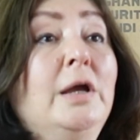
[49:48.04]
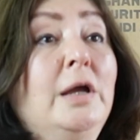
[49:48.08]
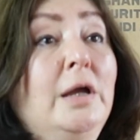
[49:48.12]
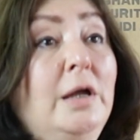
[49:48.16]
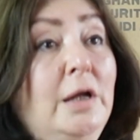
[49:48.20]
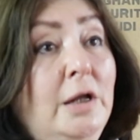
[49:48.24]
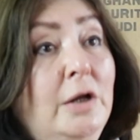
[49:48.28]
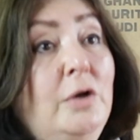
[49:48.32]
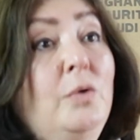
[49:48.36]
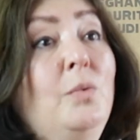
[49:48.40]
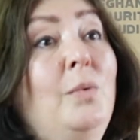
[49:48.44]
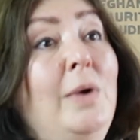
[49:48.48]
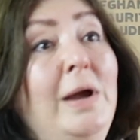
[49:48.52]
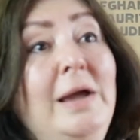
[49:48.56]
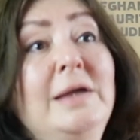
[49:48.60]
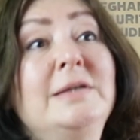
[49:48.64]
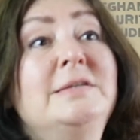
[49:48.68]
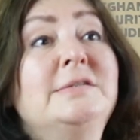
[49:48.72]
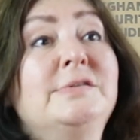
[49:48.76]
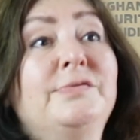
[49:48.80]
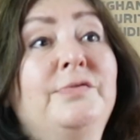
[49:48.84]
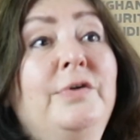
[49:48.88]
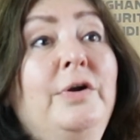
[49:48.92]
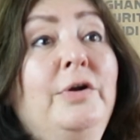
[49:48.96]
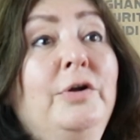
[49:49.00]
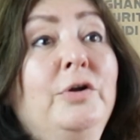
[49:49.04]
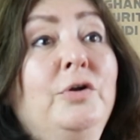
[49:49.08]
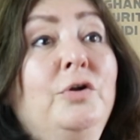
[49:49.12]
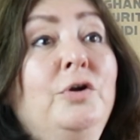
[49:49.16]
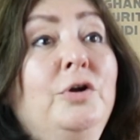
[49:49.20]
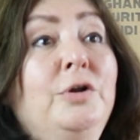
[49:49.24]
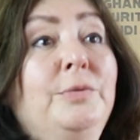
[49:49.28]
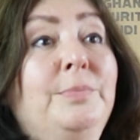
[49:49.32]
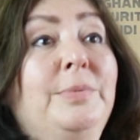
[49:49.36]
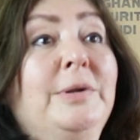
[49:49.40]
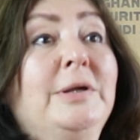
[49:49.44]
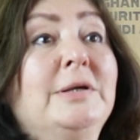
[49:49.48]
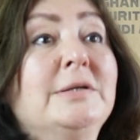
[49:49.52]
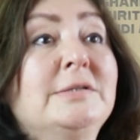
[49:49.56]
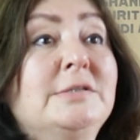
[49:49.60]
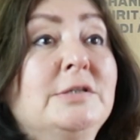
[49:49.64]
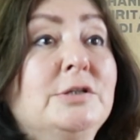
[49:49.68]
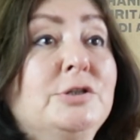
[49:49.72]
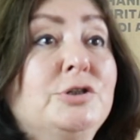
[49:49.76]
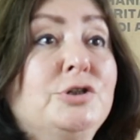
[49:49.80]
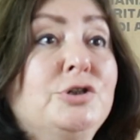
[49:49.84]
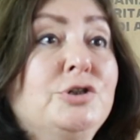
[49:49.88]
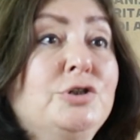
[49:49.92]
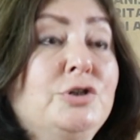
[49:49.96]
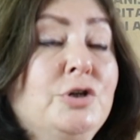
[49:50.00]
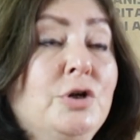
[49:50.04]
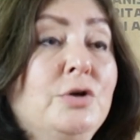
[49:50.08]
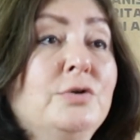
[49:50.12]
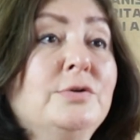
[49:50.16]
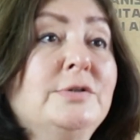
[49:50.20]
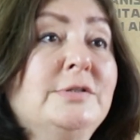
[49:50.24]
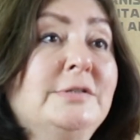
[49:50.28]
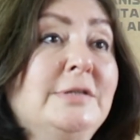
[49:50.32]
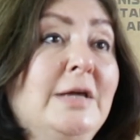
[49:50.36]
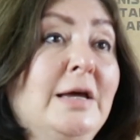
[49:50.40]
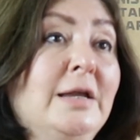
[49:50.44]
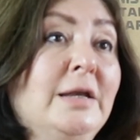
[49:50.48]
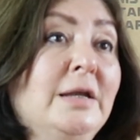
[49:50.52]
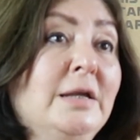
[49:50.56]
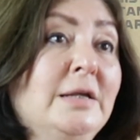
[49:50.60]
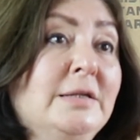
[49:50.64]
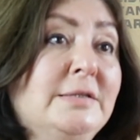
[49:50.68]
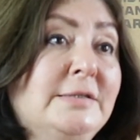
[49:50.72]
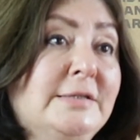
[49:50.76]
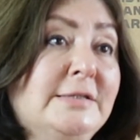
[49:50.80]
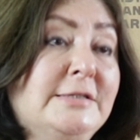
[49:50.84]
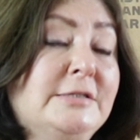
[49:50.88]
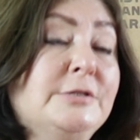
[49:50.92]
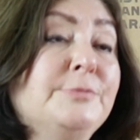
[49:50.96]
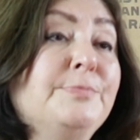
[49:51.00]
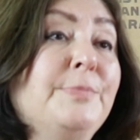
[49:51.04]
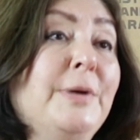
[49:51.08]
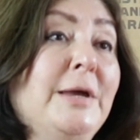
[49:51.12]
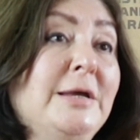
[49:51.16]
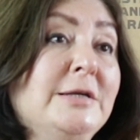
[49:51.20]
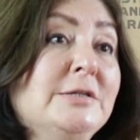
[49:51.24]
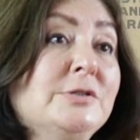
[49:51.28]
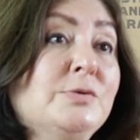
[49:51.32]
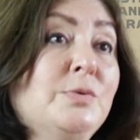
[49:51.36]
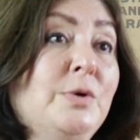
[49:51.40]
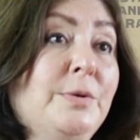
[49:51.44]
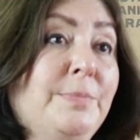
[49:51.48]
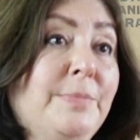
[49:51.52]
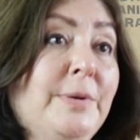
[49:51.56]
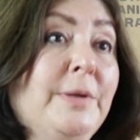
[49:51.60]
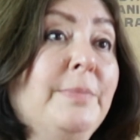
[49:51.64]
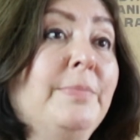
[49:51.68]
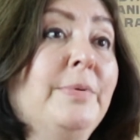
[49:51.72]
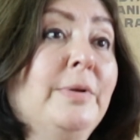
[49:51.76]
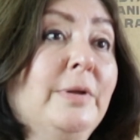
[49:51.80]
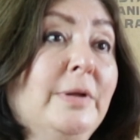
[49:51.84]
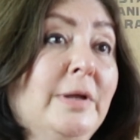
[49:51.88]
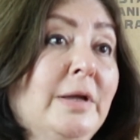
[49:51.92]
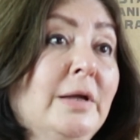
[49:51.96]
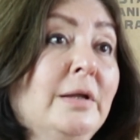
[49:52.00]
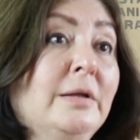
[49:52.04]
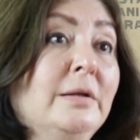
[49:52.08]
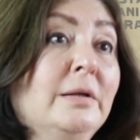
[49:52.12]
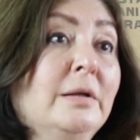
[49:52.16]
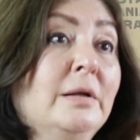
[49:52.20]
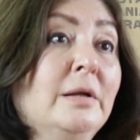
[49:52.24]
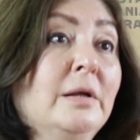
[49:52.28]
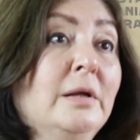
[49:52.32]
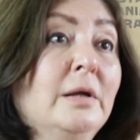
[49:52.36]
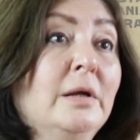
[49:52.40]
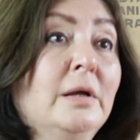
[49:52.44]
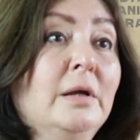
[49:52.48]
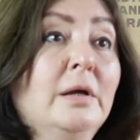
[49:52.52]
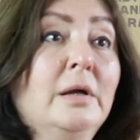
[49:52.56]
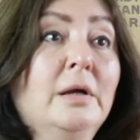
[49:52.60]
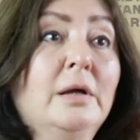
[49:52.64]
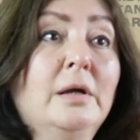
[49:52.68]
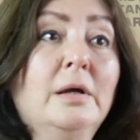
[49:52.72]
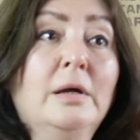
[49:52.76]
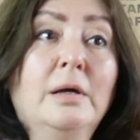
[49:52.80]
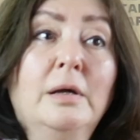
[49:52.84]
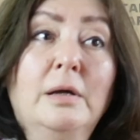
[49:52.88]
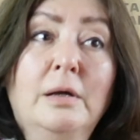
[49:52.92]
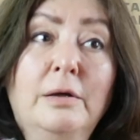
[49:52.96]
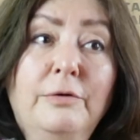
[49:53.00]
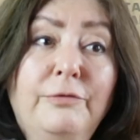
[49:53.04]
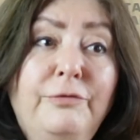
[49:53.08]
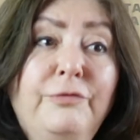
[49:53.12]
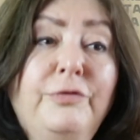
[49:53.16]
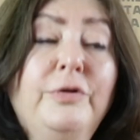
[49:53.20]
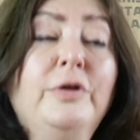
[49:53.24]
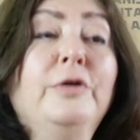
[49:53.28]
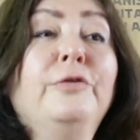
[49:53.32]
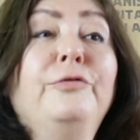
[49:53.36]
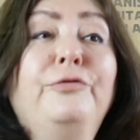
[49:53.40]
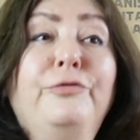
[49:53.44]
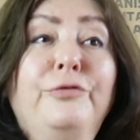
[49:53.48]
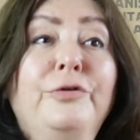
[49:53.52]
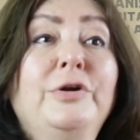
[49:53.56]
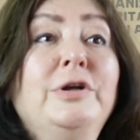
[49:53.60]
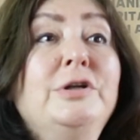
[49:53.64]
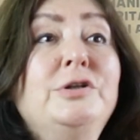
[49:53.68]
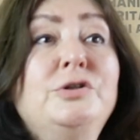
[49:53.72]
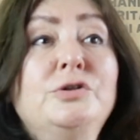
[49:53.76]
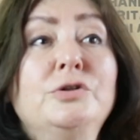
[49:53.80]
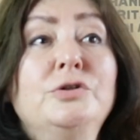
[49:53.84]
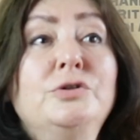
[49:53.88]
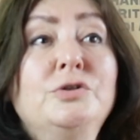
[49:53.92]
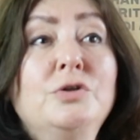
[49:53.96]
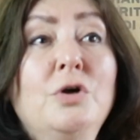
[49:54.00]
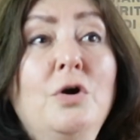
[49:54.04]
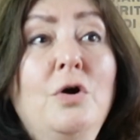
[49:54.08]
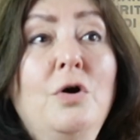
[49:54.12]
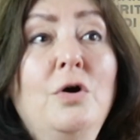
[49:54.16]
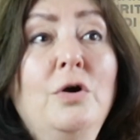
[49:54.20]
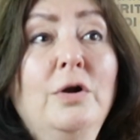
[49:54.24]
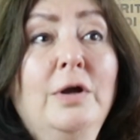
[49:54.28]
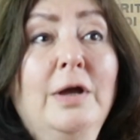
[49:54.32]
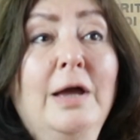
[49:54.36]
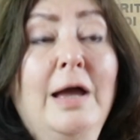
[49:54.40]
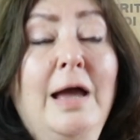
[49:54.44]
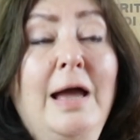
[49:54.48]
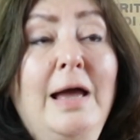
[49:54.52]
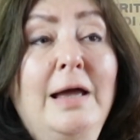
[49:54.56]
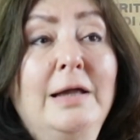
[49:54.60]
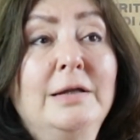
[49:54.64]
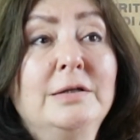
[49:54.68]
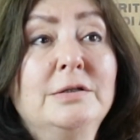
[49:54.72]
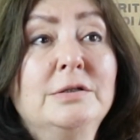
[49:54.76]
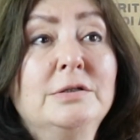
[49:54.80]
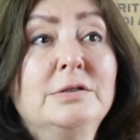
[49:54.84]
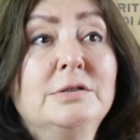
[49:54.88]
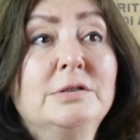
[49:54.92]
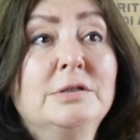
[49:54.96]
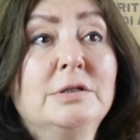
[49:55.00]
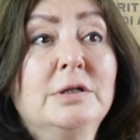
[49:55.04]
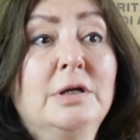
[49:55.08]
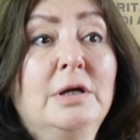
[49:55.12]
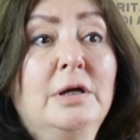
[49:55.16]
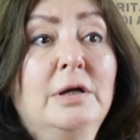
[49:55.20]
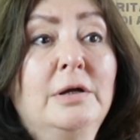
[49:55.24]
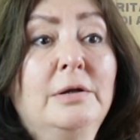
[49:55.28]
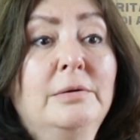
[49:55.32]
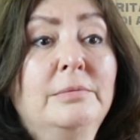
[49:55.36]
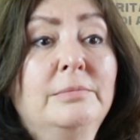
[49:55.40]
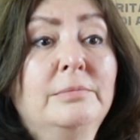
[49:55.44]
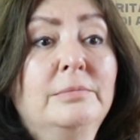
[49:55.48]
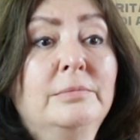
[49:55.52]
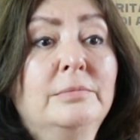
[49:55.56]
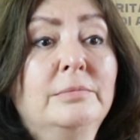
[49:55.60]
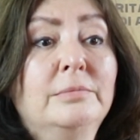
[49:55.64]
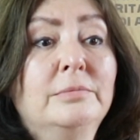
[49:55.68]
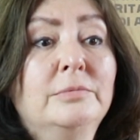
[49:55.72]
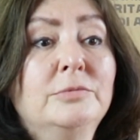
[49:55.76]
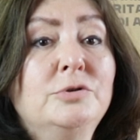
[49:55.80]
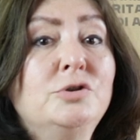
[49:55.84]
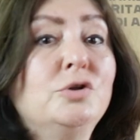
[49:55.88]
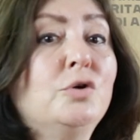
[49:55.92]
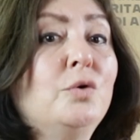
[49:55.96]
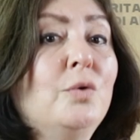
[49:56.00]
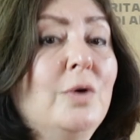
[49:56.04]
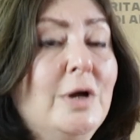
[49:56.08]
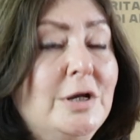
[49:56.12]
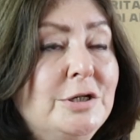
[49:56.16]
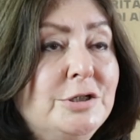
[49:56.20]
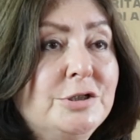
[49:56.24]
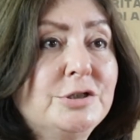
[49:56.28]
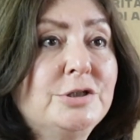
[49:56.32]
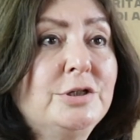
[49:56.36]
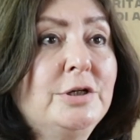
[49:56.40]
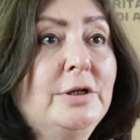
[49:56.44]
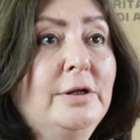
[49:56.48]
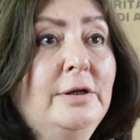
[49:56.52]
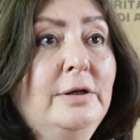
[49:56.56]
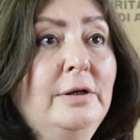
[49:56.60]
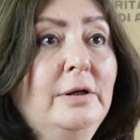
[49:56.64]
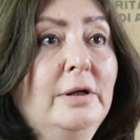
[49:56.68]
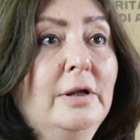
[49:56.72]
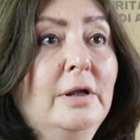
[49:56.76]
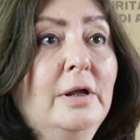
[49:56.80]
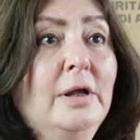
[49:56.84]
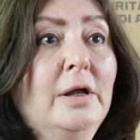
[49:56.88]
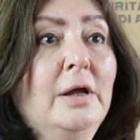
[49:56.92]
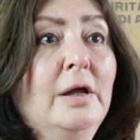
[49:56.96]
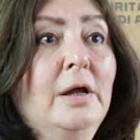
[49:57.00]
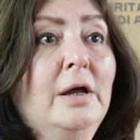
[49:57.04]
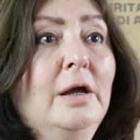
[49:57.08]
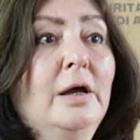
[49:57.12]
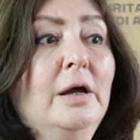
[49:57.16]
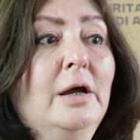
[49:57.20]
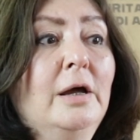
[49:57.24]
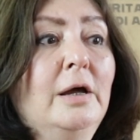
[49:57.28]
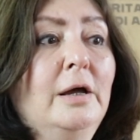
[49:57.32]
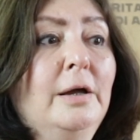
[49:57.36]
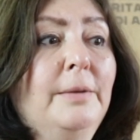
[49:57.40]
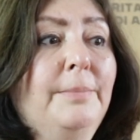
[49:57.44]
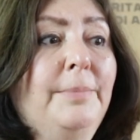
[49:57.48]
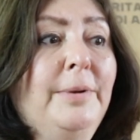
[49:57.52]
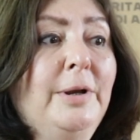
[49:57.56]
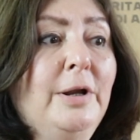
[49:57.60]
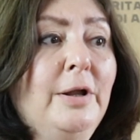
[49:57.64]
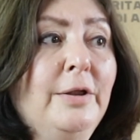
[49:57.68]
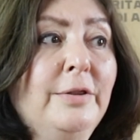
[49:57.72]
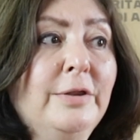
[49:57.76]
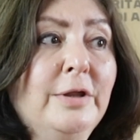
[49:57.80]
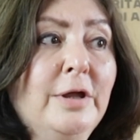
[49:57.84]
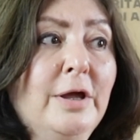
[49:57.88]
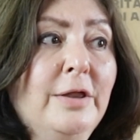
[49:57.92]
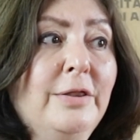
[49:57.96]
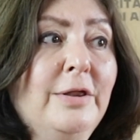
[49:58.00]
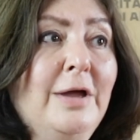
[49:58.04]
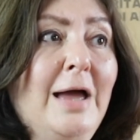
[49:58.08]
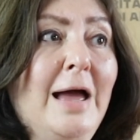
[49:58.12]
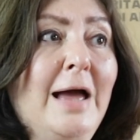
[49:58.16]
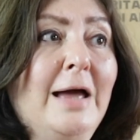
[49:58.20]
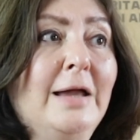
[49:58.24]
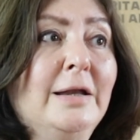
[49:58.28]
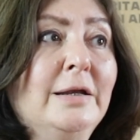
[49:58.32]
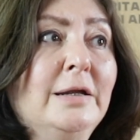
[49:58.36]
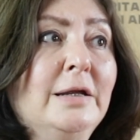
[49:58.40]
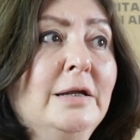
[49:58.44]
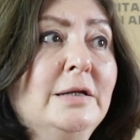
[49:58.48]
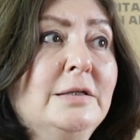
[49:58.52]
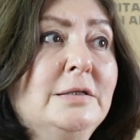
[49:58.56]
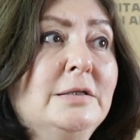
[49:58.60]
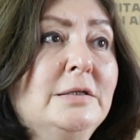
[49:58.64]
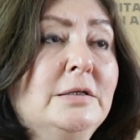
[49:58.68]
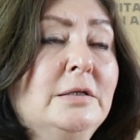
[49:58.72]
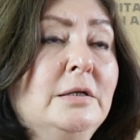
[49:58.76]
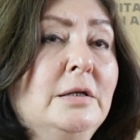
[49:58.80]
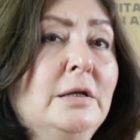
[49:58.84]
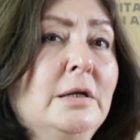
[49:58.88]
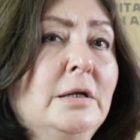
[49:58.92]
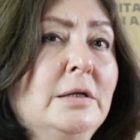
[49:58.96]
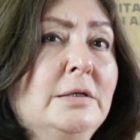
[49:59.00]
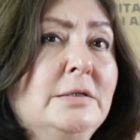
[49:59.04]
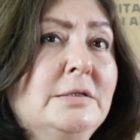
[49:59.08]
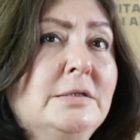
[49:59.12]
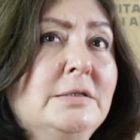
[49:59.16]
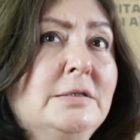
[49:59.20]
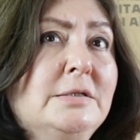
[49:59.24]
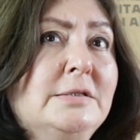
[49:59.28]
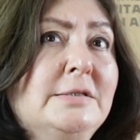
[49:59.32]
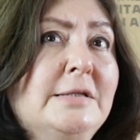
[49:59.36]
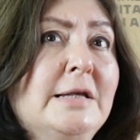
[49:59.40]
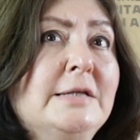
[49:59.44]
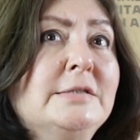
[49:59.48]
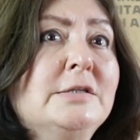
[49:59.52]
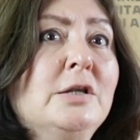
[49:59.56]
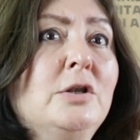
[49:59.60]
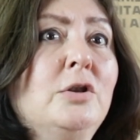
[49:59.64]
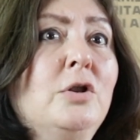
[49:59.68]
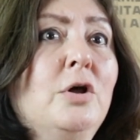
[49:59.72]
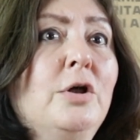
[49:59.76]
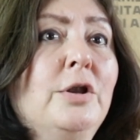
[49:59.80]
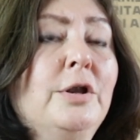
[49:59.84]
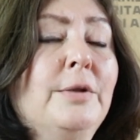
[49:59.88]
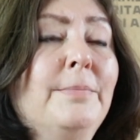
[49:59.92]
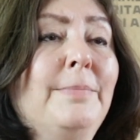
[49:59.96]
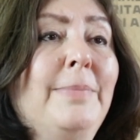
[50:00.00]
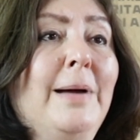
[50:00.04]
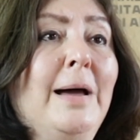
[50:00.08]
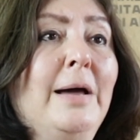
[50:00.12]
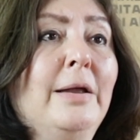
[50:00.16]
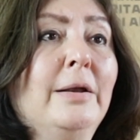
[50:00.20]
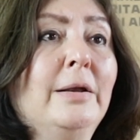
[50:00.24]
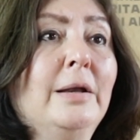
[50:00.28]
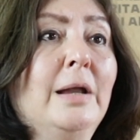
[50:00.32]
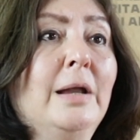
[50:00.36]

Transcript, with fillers: in a way, it's very good because it shows that it's a space where people can feel free to talk and um, to question. Uh, but on the other hand, it, it says a lot about